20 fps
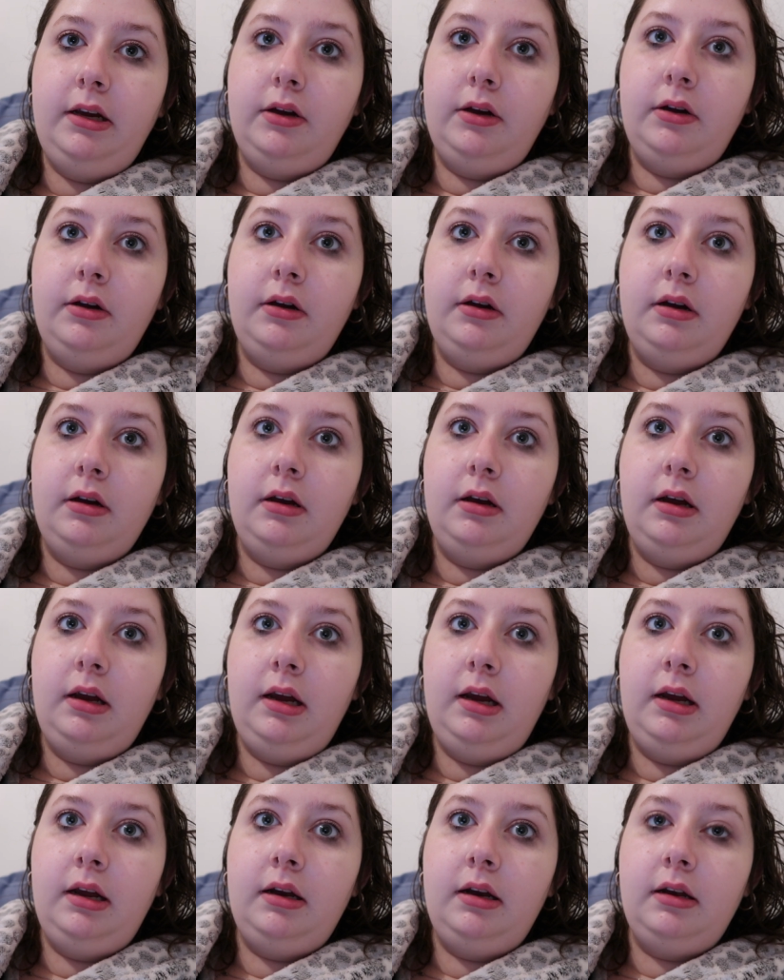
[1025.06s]
you
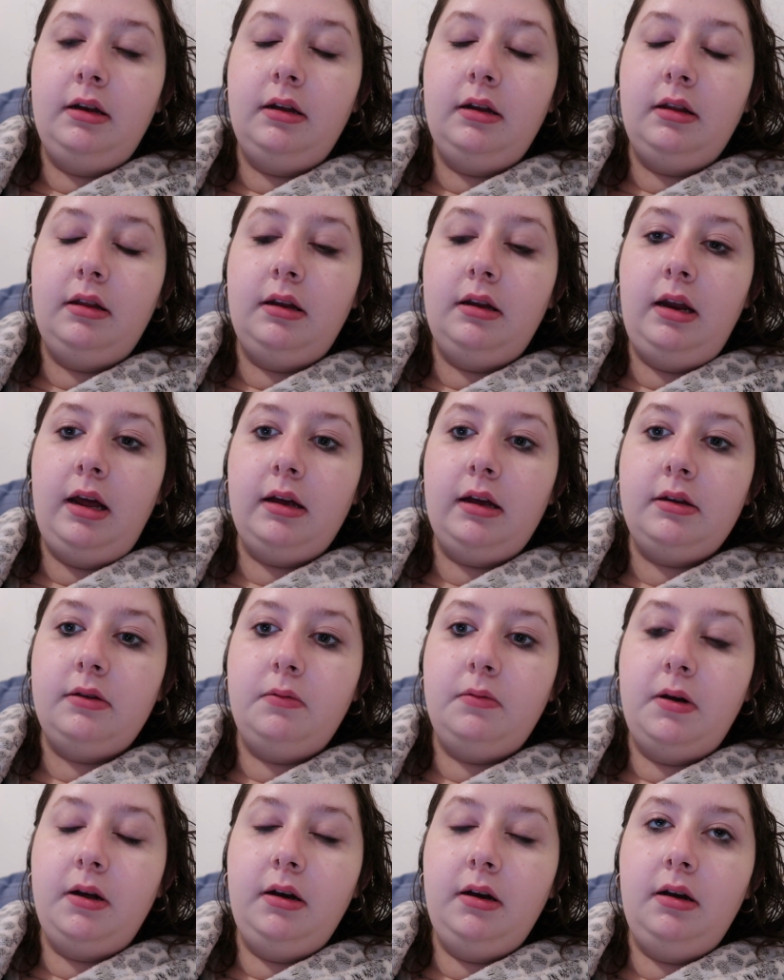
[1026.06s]
in the
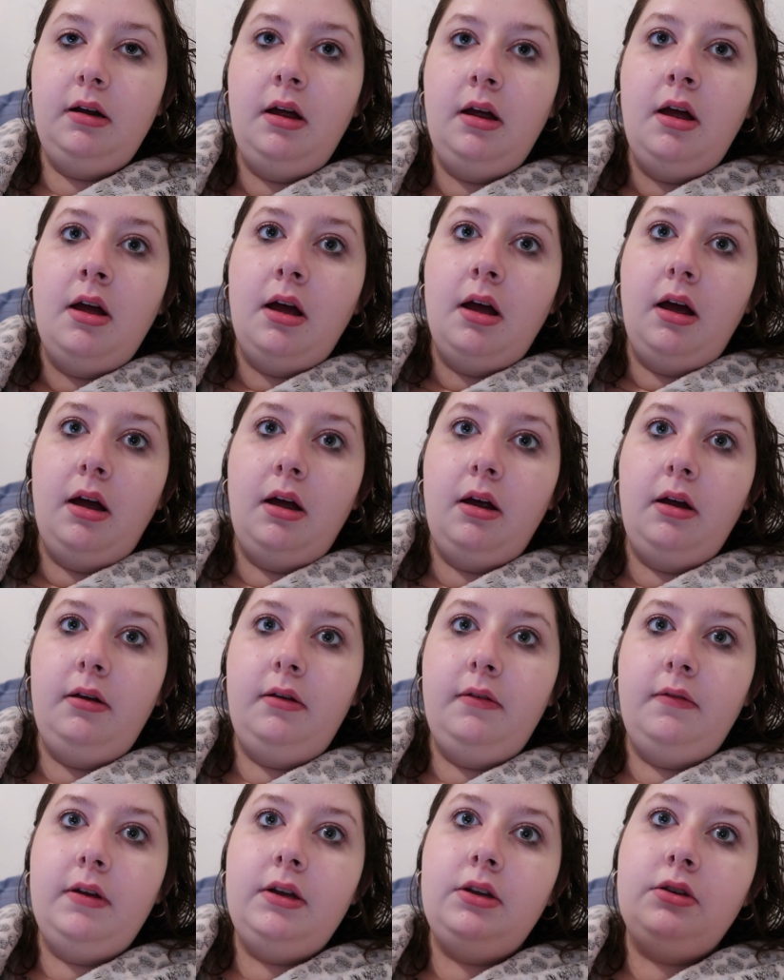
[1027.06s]
next one. I hope
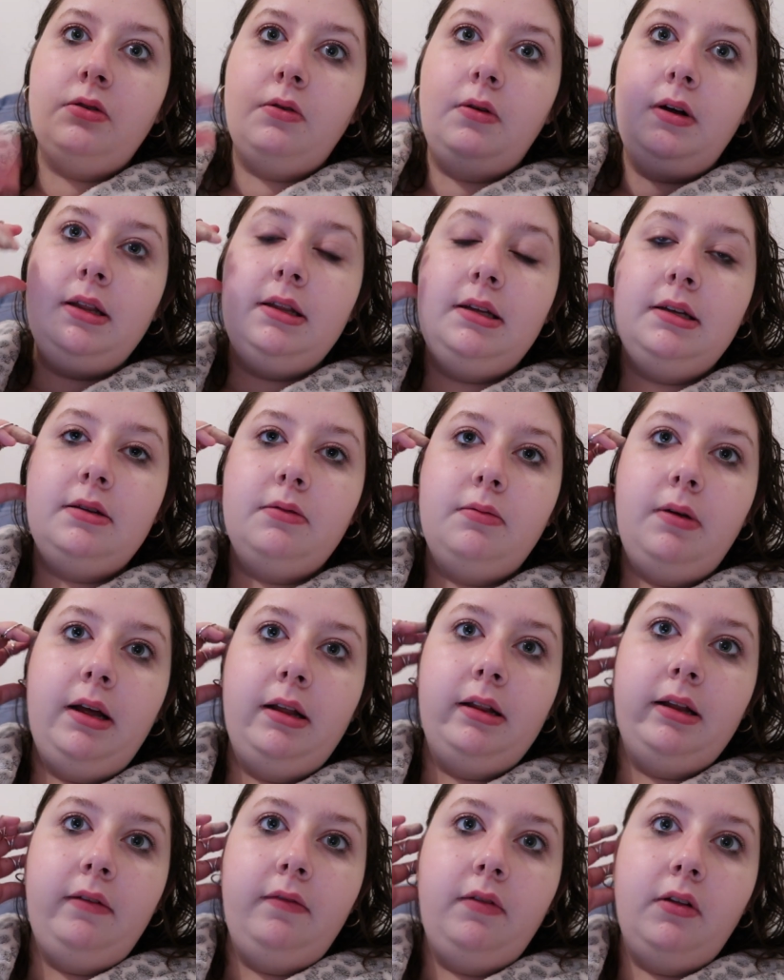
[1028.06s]
you've enjoyed this
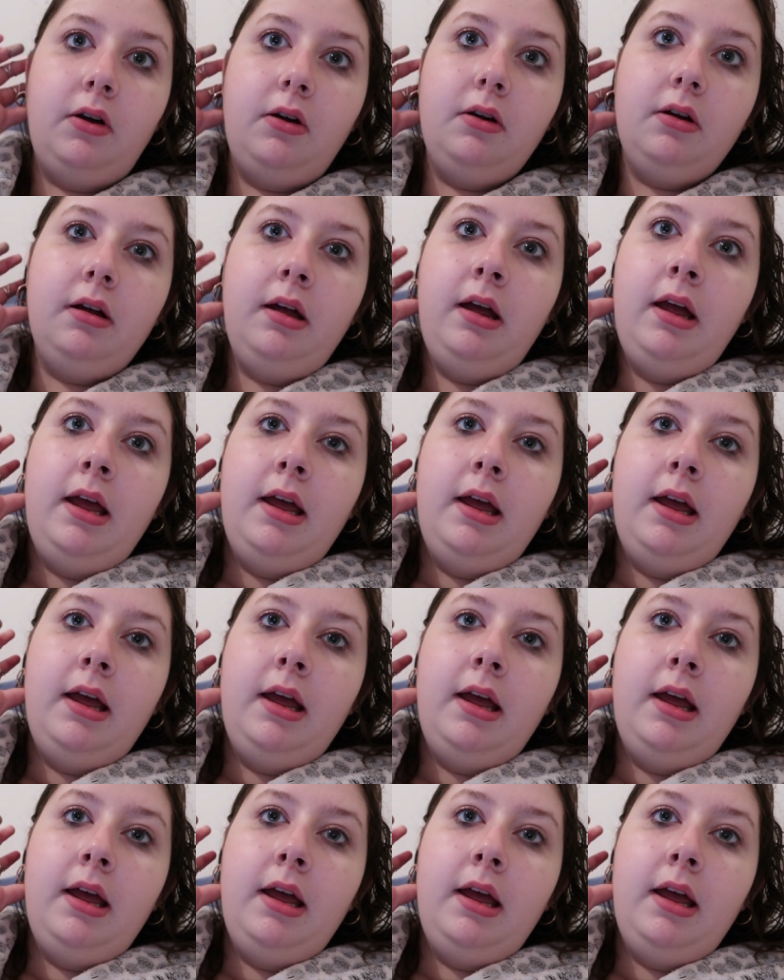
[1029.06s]
weekly vlog.